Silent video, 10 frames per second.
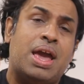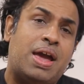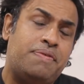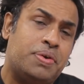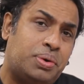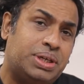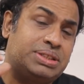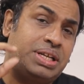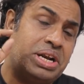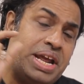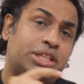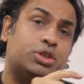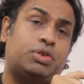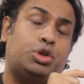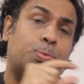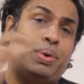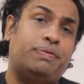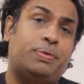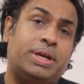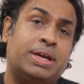And if you notice, the range of the
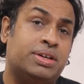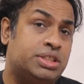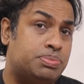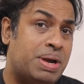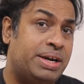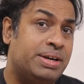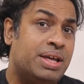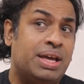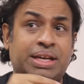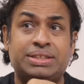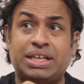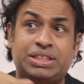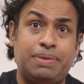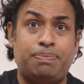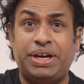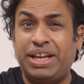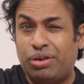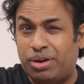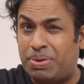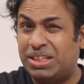2.4 gigahertz band is actually pretty
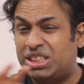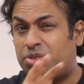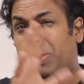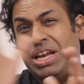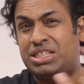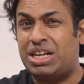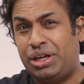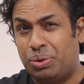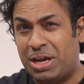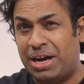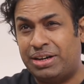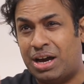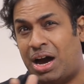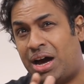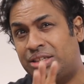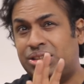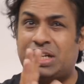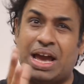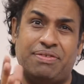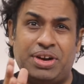good, but the speeds that you get are
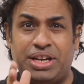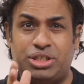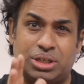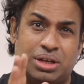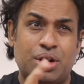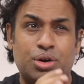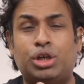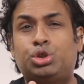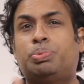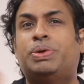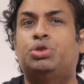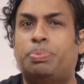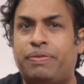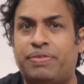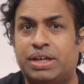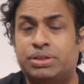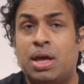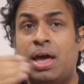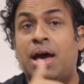just average, not super fast.